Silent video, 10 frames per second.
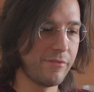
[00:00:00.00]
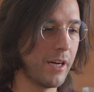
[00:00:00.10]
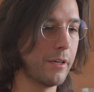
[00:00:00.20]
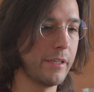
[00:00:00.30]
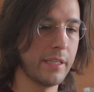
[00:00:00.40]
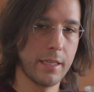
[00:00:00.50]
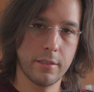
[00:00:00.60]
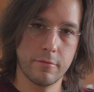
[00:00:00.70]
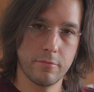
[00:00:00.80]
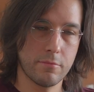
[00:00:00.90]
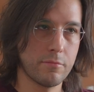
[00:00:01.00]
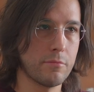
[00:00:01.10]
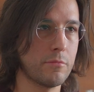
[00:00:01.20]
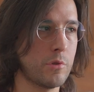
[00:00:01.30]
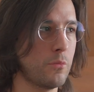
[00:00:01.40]
varying it.
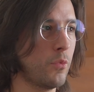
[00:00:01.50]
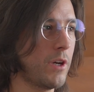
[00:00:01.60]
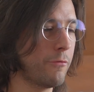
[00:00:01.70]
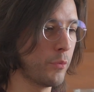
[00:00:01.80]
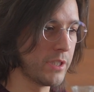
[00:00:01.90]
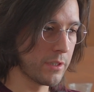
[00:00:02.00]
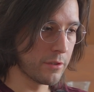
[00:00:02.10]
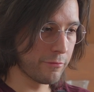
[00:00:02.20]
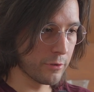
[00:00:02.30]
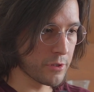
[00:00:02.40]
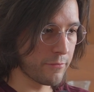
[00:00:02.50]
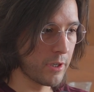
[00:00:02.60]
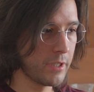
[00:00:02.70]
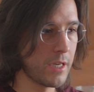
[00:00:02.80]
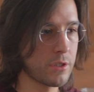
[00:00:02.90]
Whatever we did in the first
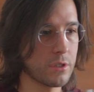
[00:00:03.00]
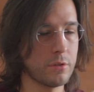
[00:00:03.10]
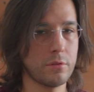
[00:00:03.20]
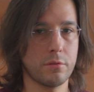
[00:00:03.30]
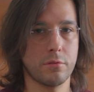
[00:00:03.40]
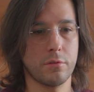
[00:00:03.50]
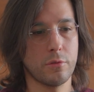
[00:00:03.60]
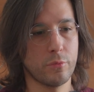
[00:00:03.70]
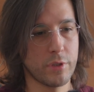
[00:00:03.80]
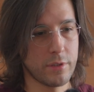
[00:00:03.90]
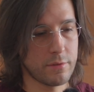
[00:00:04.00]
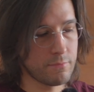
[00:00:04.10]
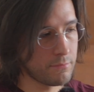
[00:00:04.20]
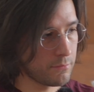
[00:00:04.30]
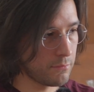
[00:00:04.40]
variation, we
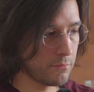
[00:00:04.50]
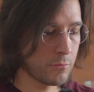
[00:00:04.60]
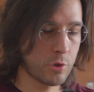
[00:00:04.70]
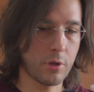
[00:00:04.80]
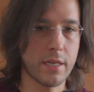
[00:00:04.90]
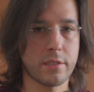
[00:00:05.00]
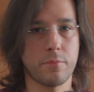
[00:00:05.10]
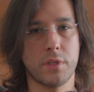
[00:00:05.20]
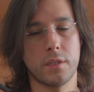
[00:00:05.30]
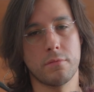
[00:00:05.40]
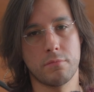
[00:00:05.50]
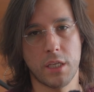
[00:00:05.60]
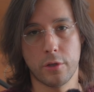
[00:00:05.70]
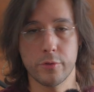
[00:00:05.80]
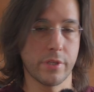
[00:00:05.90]
try something
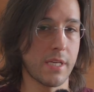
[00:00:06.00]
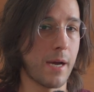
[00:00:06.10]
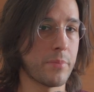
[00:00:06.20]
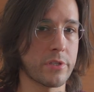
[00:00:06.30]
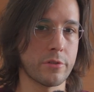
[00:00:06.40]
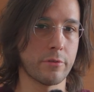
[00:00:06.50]
that goes in the opposite